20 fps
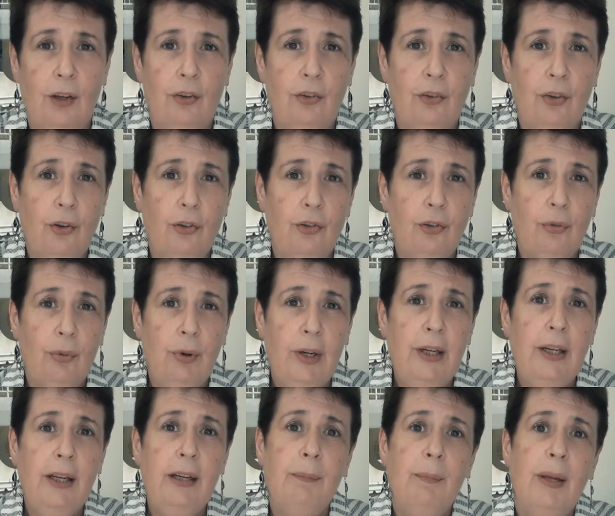So
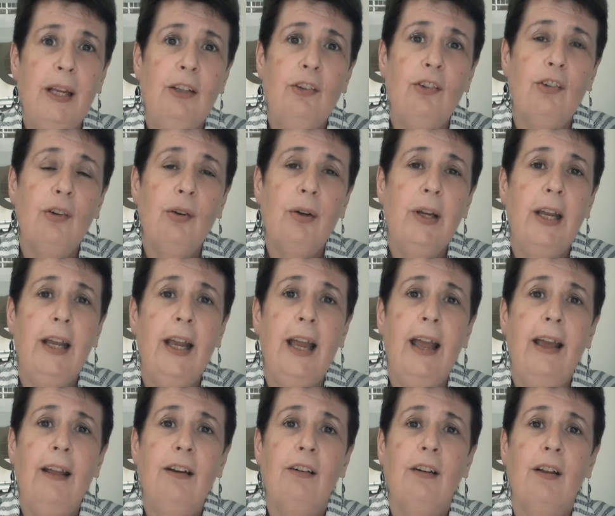screening means looking
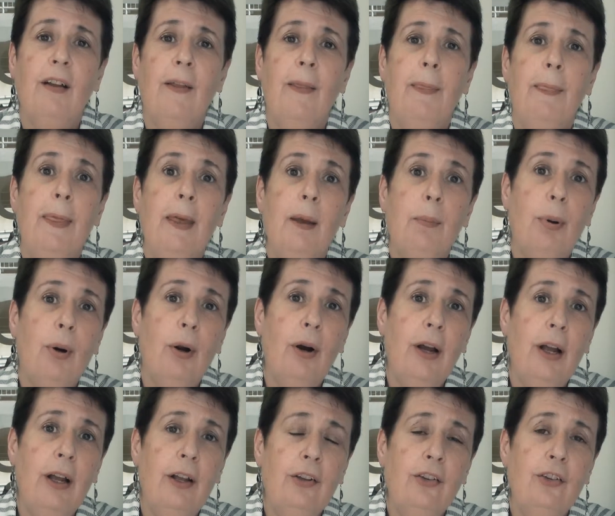at their
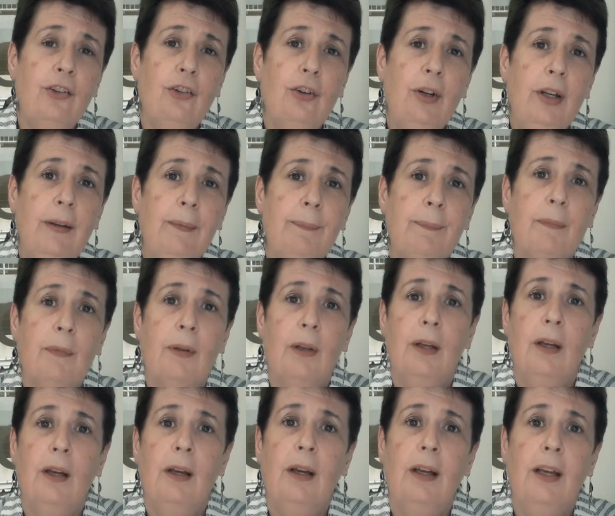prior history,
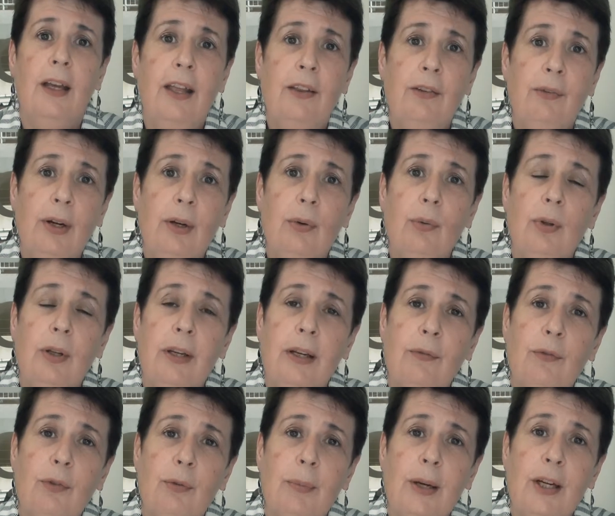gathering all the
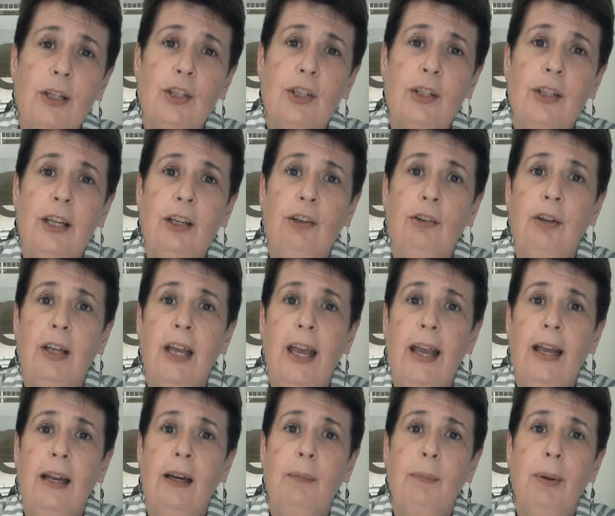information that you
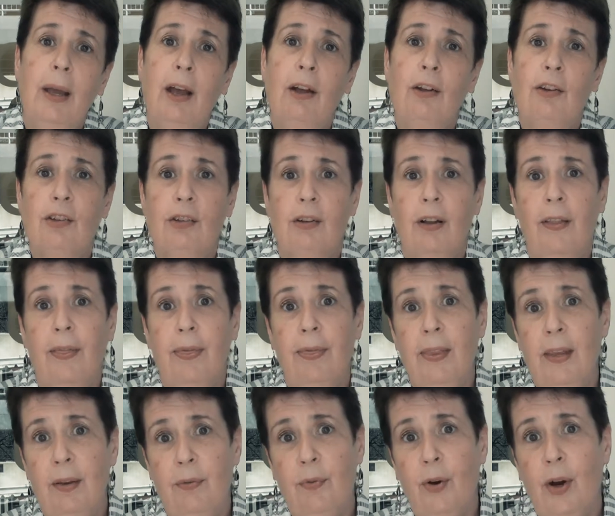can about
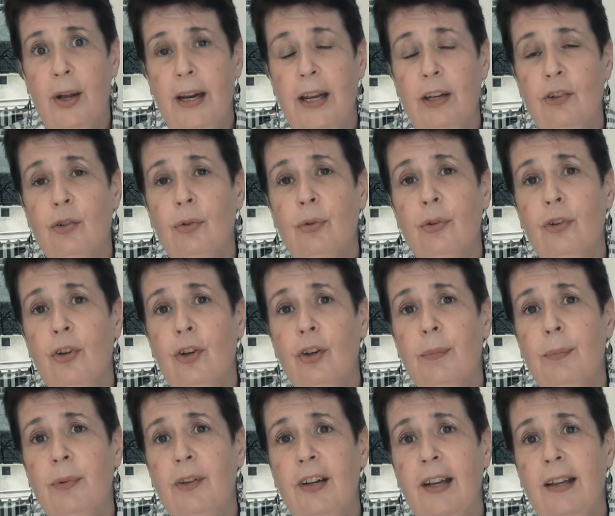their financial
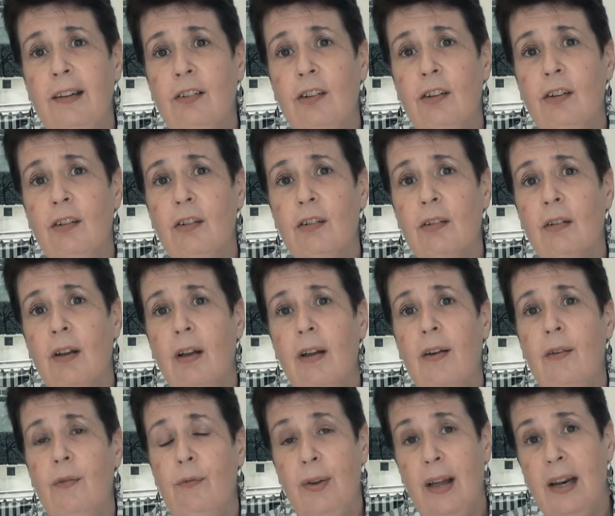circumstances,
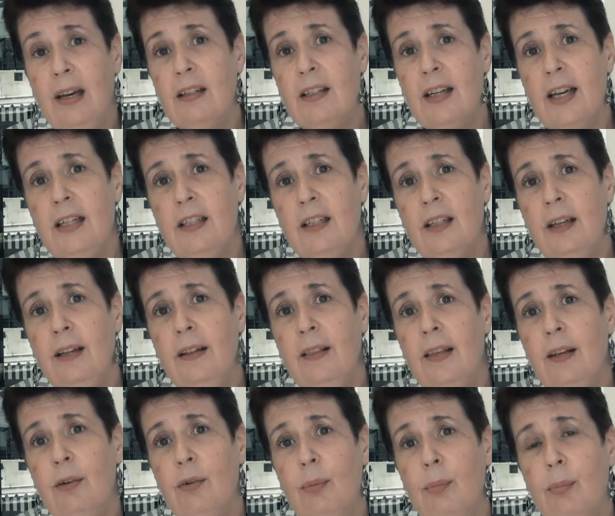validating
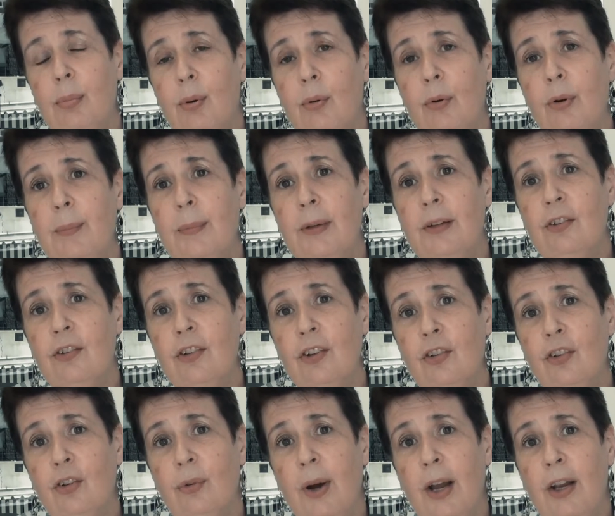their employment
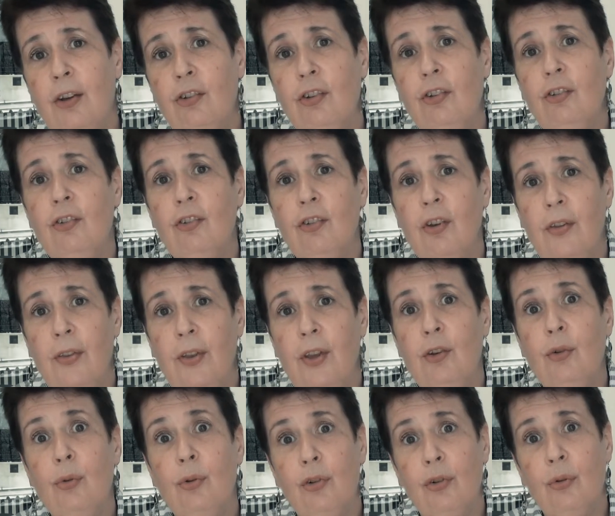situation so that
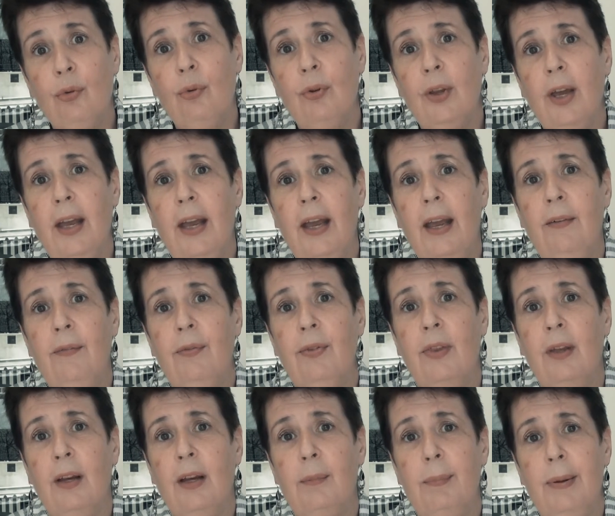you're sure they have
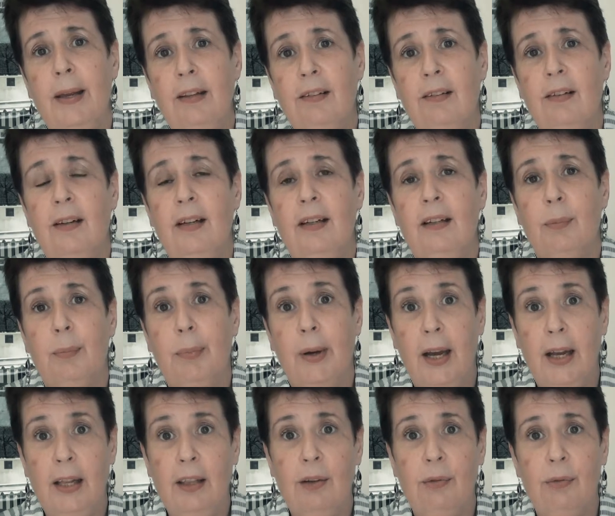the capacity to
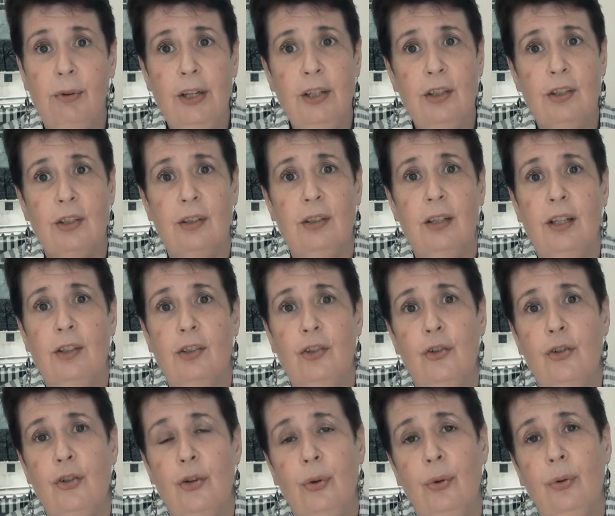pay the rent that's
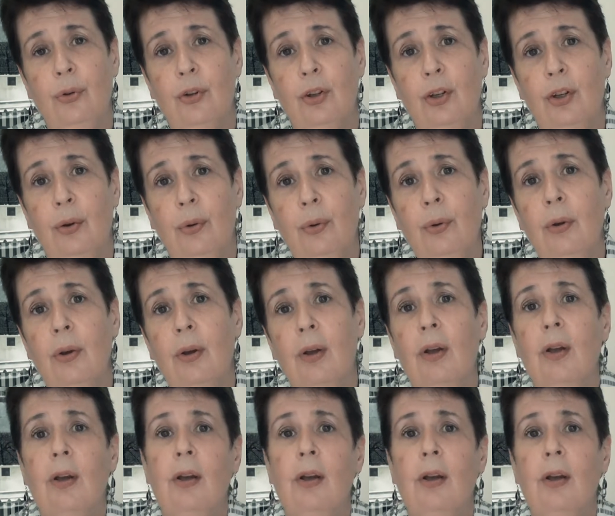due to you,